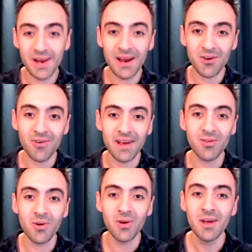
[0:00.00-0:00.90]
are trying
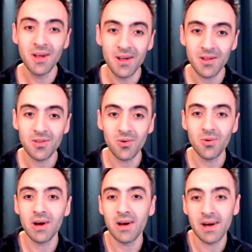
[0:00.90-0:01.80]
to
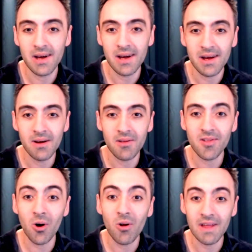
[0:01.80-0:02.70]

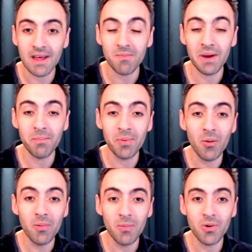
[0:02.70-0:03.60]
solve this big
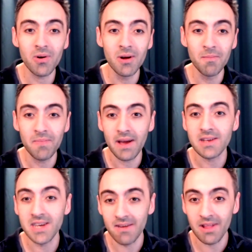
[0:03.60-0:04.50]
problem or
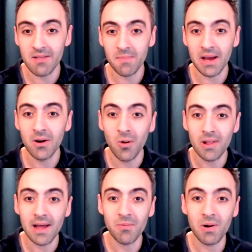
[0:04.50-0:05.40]
achieve this big goal
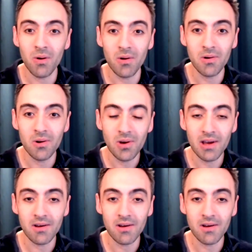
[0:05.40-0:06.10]
that we're all looking